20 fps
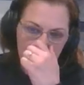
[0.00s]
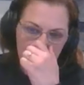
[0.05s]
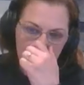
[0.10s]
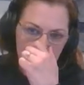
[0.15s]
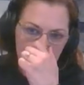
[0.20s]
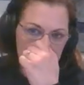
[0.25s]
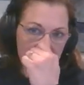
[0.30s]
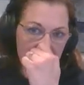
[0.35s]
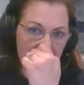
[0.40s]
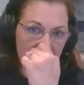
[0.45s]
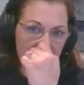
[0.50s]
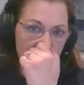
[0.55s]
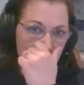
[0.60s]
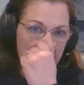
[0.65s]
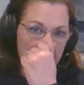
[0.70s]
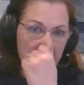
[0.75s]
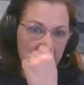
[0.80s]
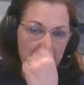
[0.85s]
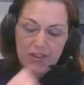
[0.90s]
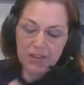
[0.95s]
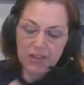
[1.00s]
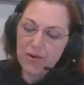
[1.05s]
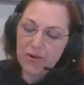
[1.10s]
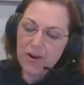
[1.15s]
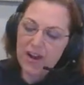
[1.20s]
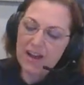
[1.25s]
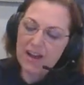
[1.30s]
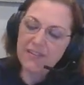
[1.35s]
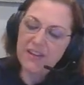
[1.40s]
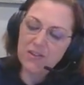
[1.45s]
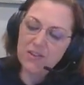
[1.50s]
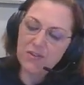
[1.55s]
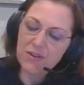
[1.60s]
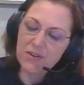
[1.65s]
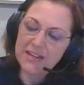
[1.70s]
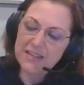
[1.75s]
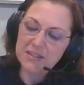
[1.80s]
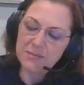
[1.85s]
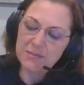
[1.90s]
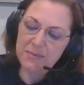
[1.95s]
The other part of the graph either
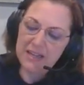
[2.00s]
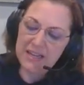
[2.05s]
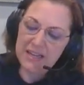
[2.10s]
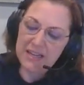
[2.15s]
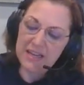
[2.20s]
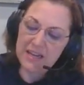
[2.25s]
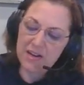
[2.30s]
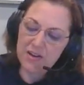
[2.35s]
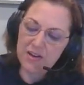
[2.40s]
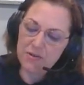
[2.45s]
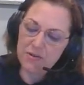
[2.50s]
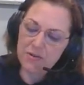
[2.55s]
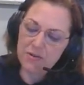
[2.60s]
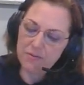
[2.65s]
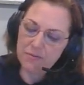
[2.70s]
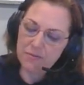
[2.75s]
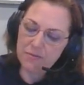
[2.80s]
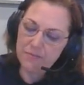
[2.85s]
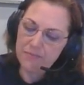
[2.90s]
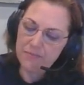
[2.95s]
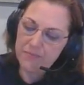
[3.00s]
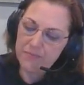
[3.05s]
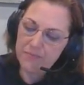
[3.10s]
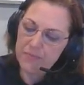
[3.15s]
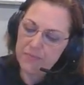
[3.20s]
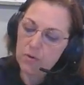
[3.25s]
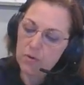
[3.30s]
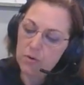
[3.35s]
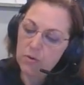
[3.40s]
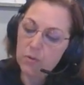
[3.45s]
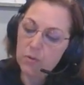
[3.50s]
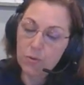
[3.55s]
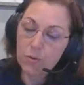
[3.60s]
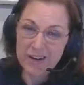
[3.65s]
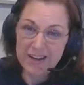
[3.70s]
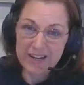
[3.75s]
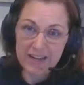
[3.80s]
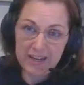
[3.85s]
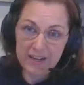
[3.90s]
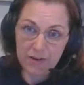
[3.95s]
has to be here or
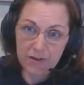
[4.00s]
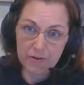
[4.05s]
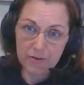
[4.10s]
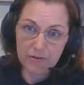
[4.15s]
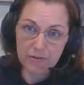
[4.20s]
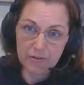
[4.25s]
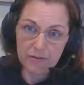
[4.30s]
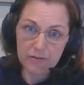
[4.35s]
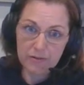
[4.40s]
here.